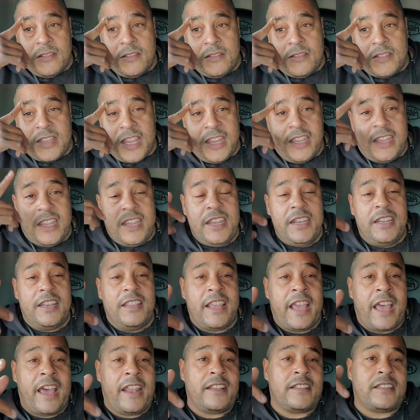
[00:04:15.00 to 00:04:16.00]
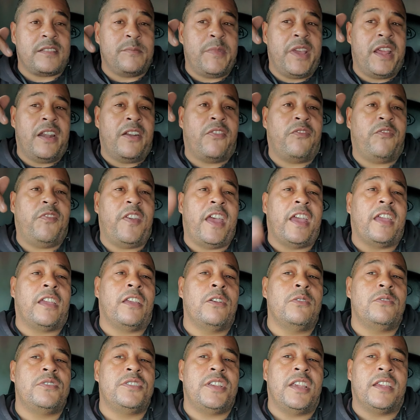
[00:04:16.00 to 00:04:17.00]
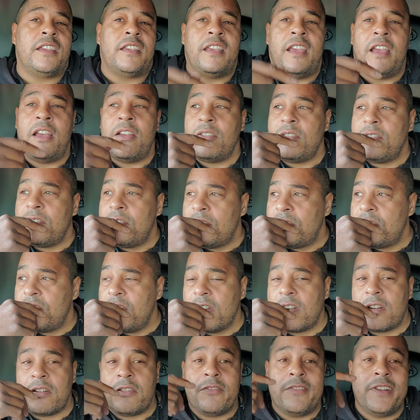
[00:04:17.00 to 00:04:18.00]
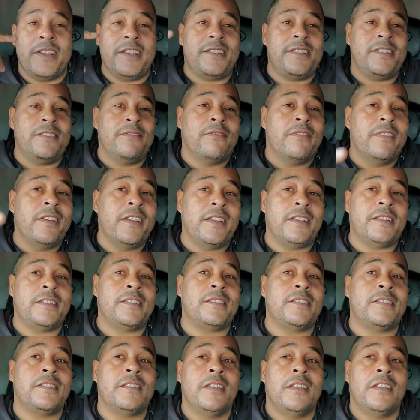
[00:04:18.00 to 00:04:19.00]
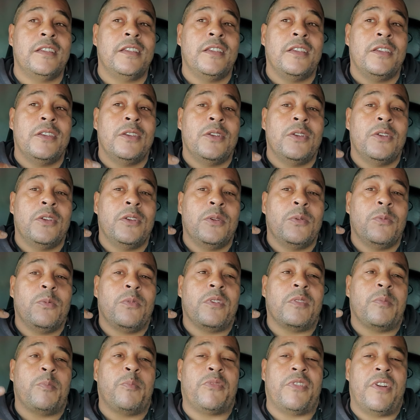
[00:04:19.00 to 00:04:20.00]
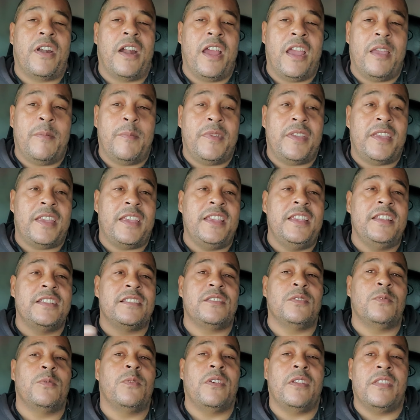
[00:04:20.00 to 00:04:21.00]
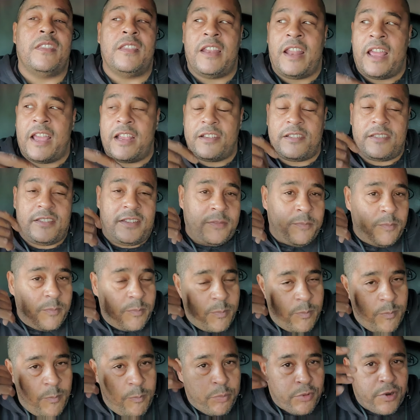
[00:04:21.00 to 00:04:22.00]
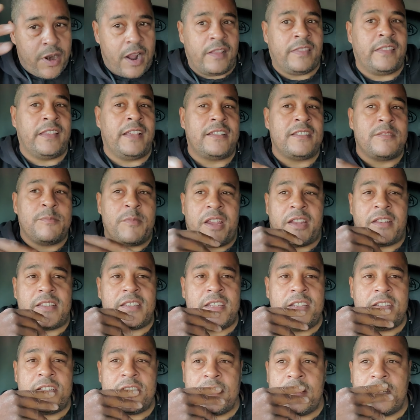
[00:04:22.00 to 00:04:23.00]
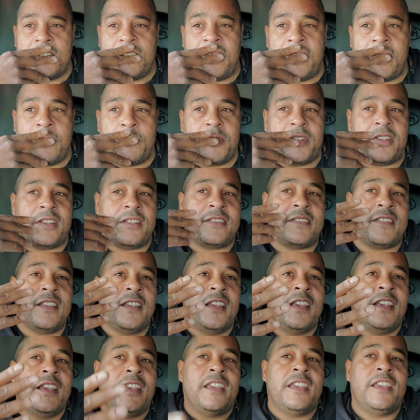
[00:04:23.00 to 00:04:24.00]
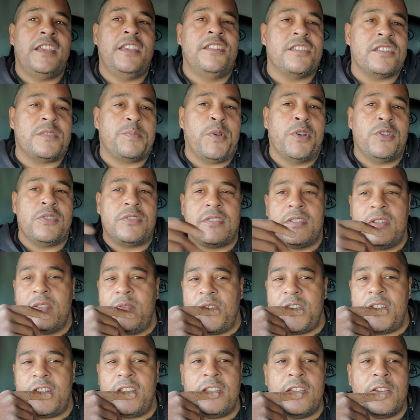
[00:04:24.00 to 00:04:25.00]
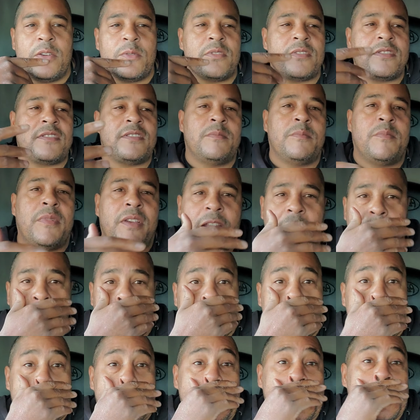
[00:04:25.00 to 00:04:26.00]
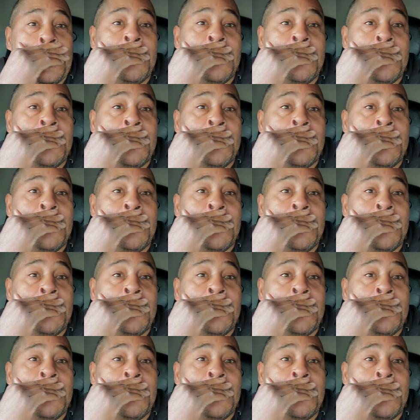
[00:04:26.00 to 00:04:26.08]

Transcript: take heed to that. As a matter of fact, go check out Trucker Richie Rich with Prime. He's the one that actually brought that to my attention again, because he just posted a video where somebody had